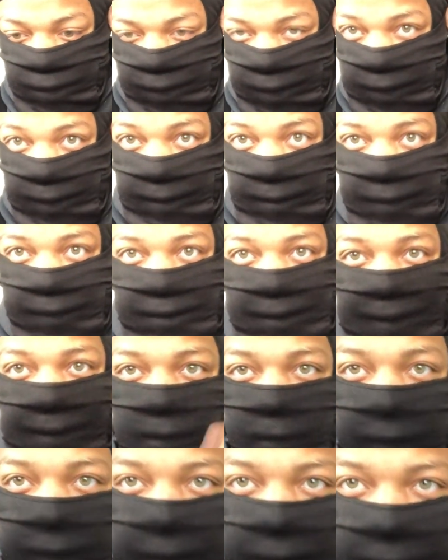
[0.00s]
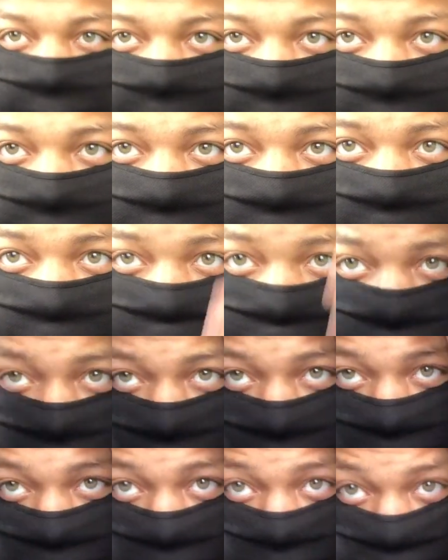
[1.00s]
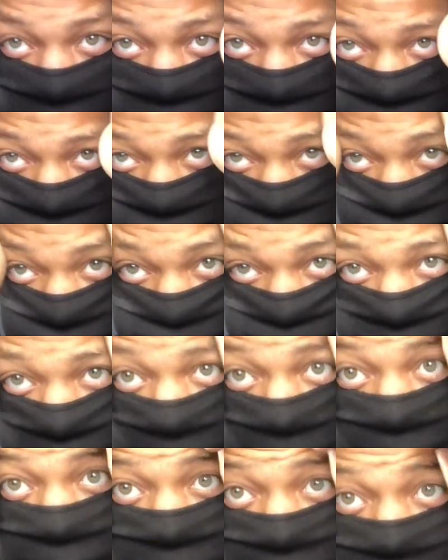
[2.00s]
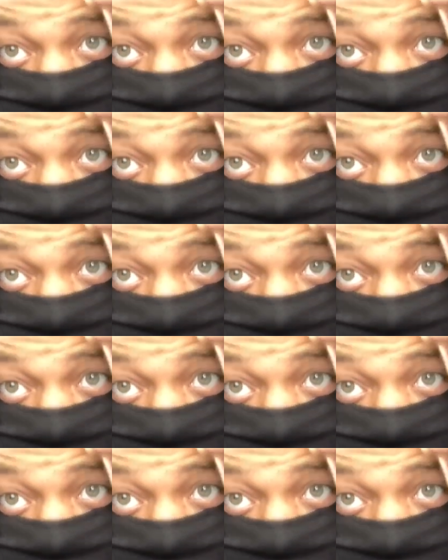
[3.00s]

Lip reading: because I do got a lot a lot of good stuff planned for